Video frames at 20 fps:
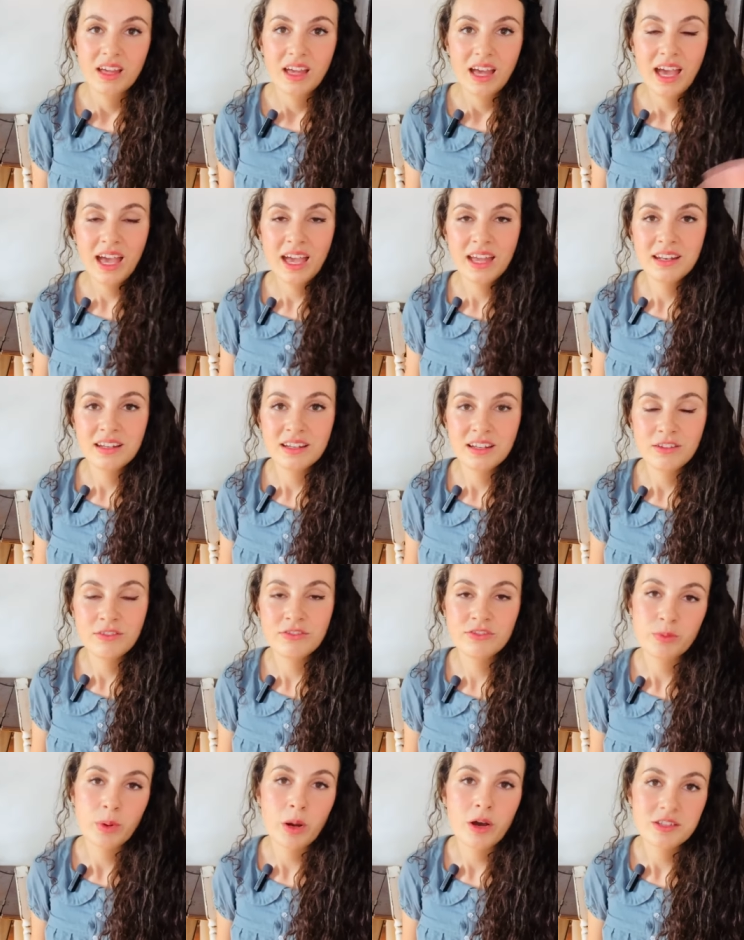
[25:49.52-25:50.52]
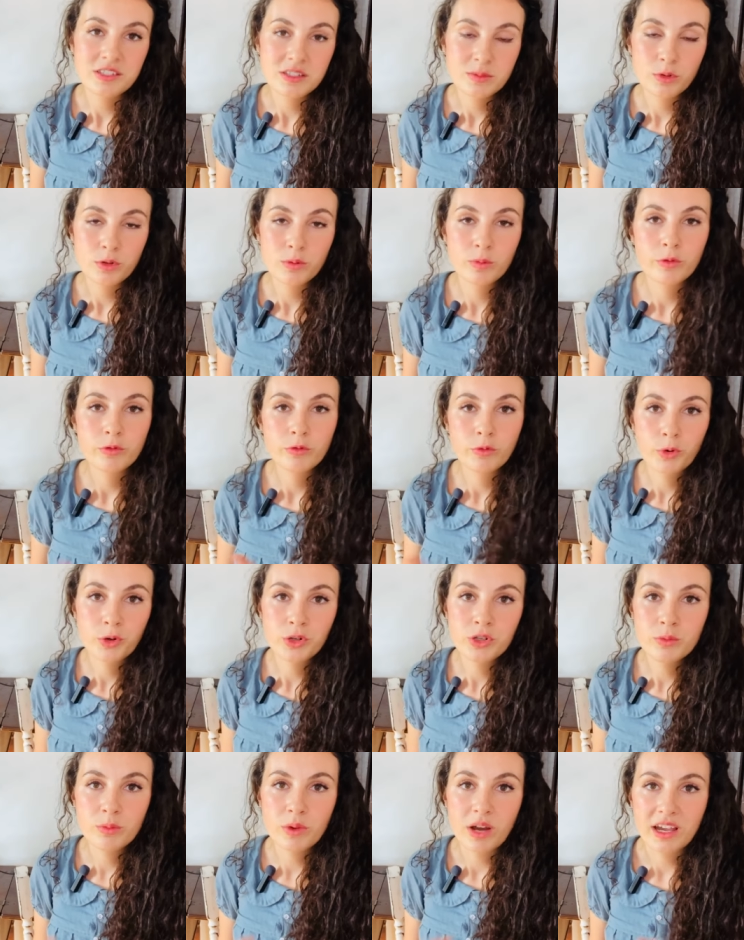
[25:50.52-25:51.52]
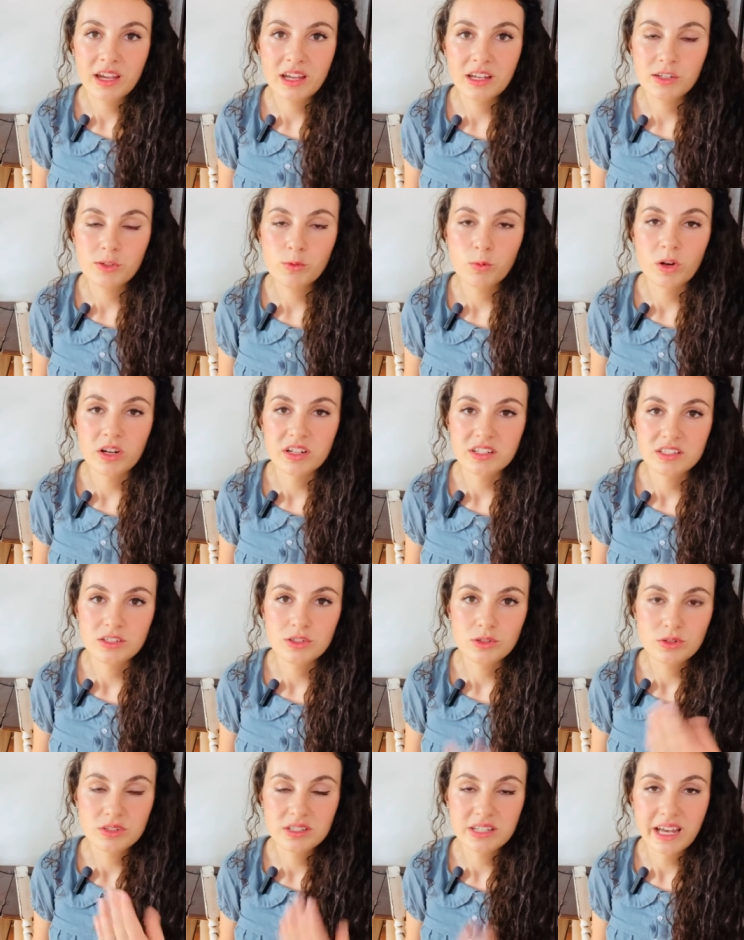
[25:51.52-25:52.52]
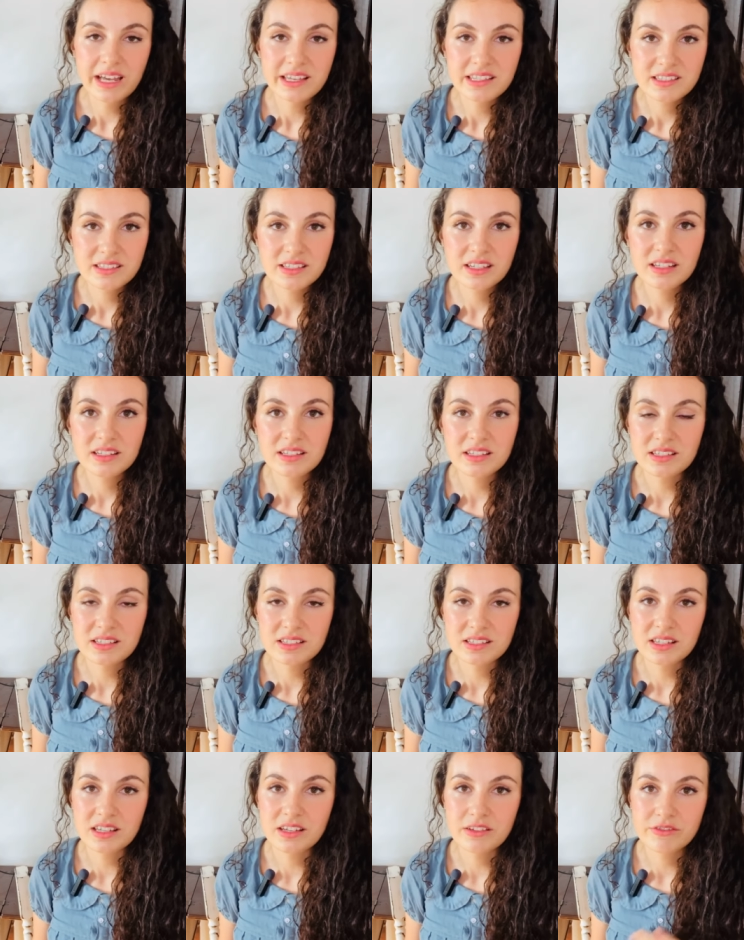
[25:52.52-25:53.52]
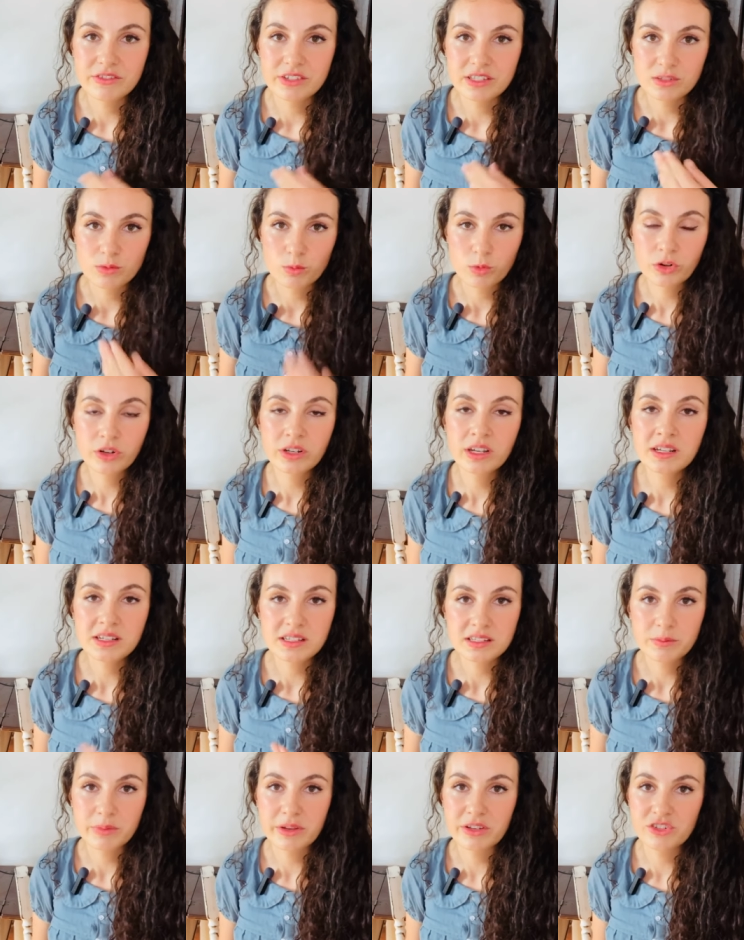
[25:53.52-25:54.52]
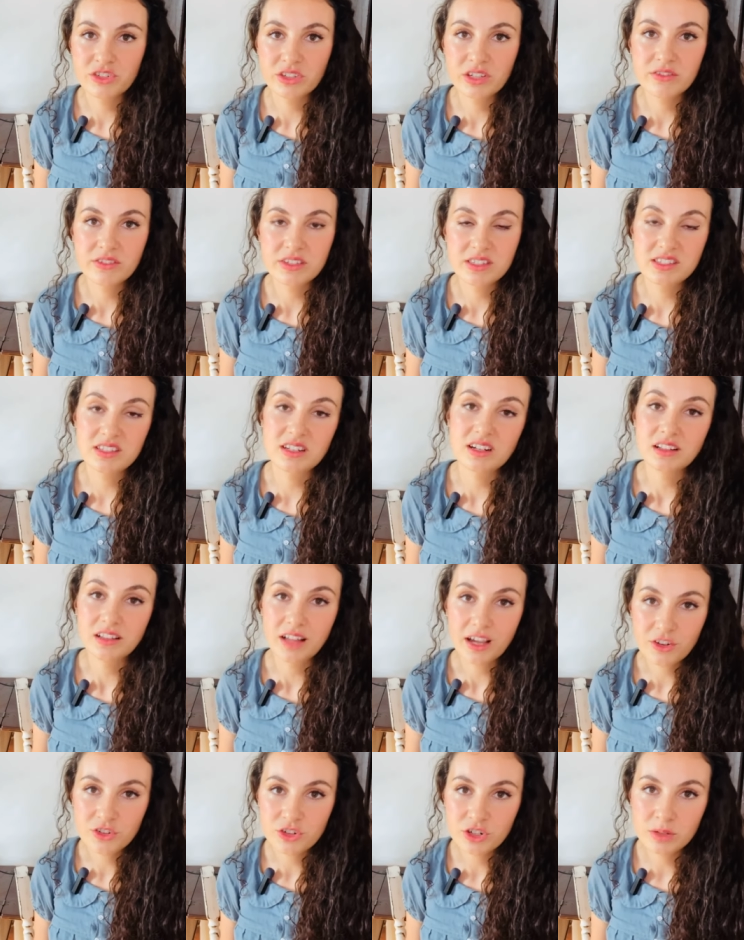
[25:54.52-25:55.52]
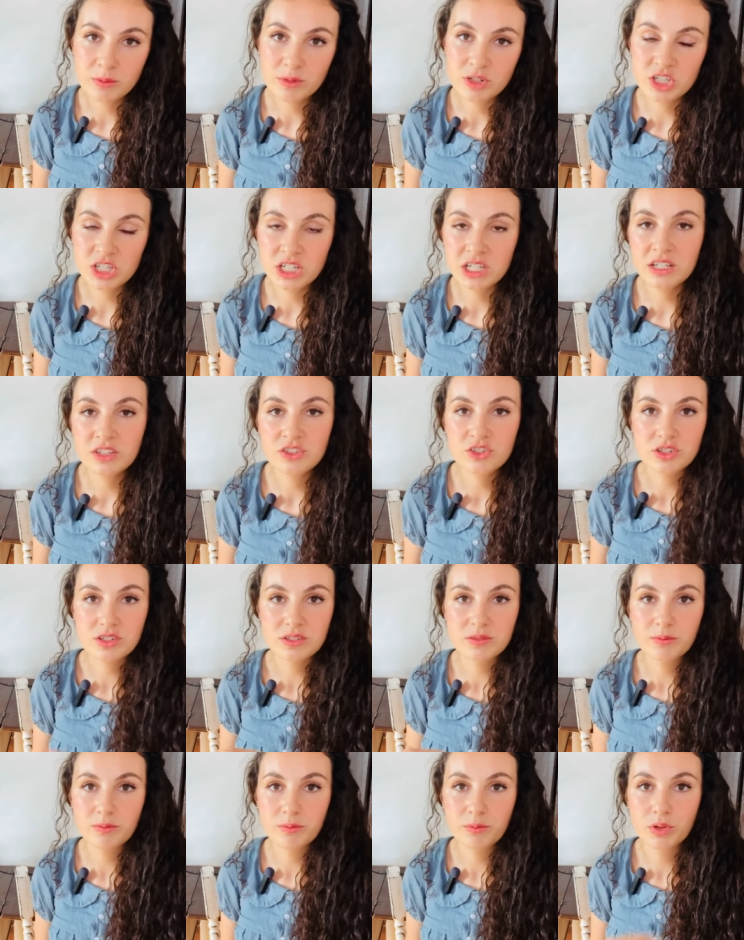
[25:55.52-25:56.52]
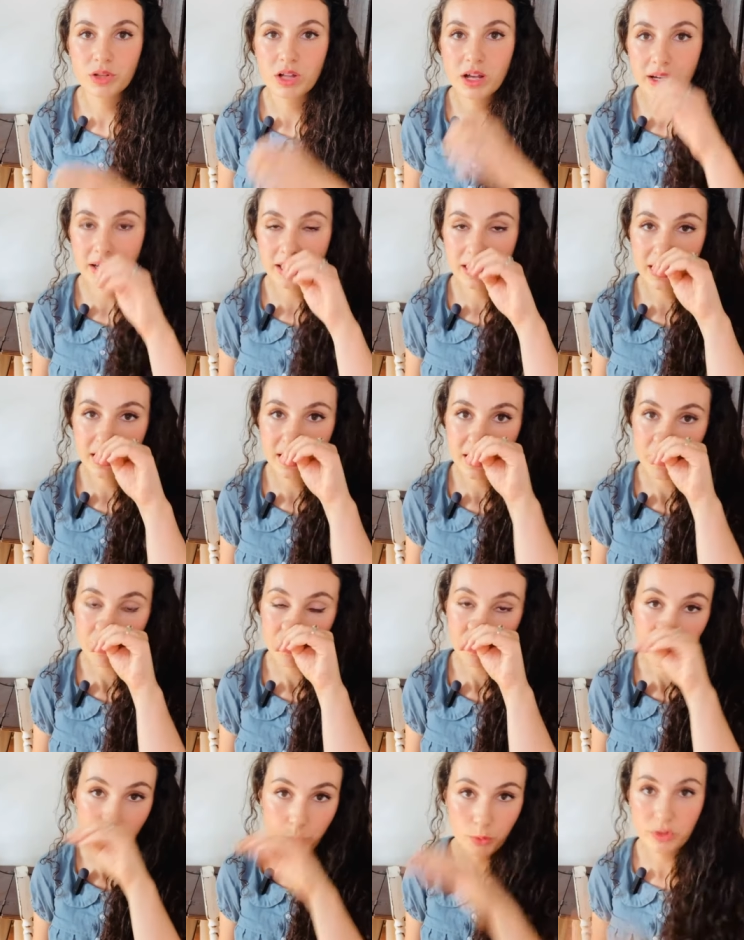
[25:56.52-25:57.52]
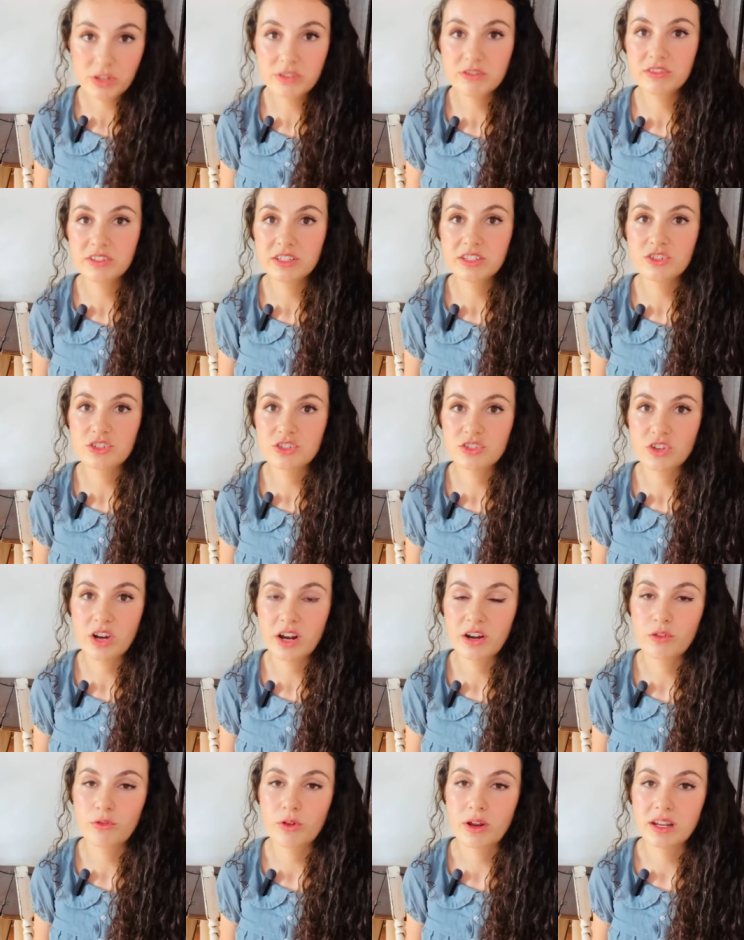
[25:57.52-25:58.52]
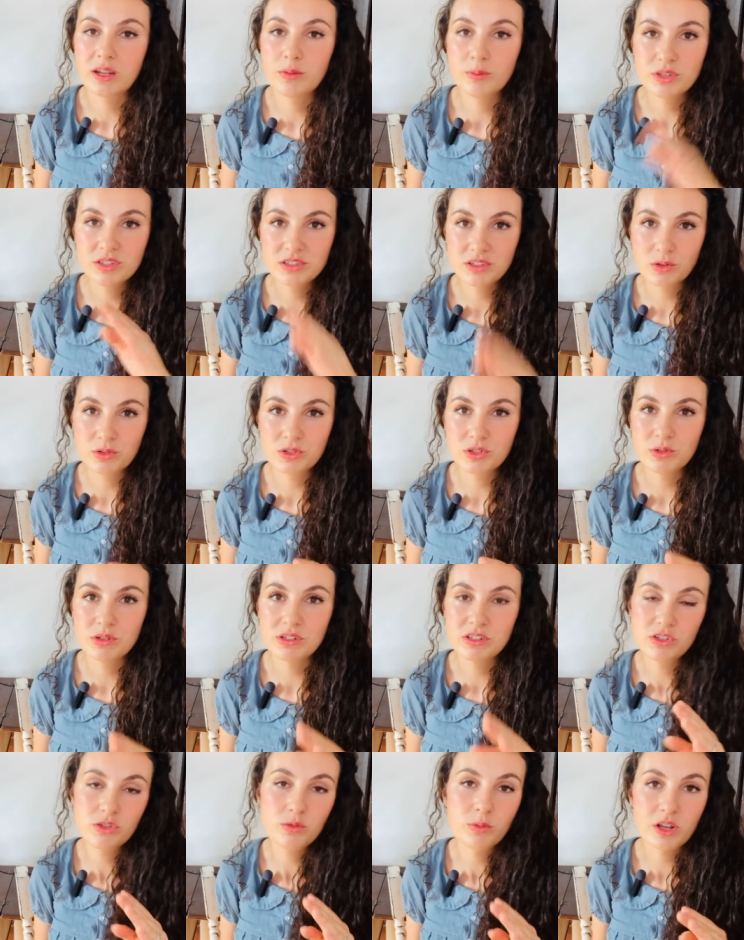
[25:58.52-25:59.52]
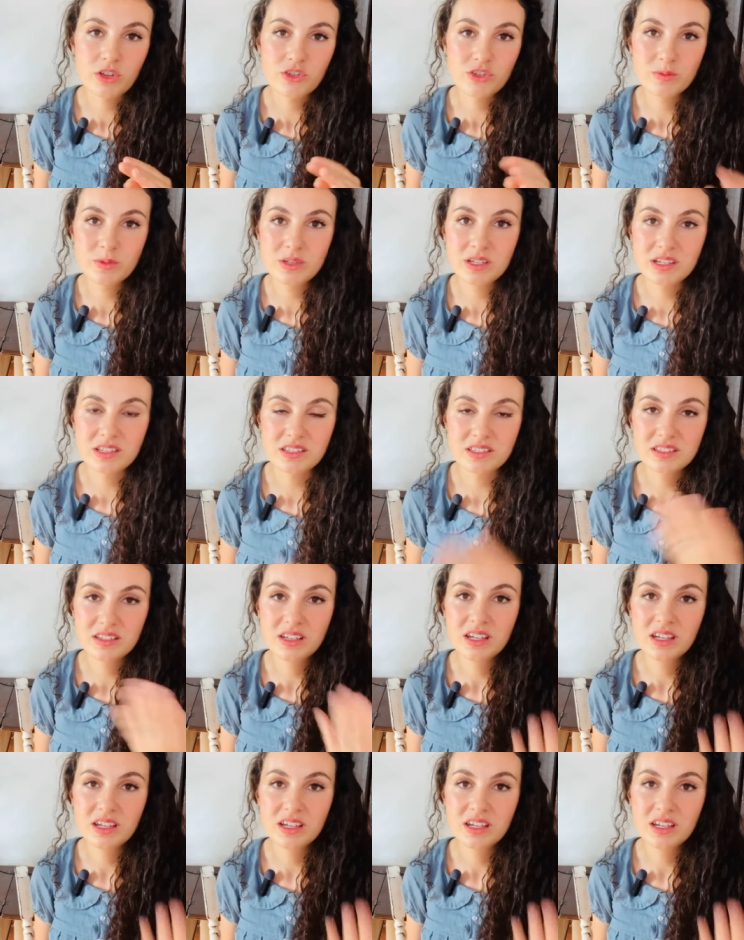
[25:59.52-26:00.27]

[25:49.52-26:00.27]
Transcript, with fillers: And if possible, before you buy it, you want to test it to see if it's working, especially if it's an electric machine. Just plug it in and briefly just try to run it, but don't do it too much because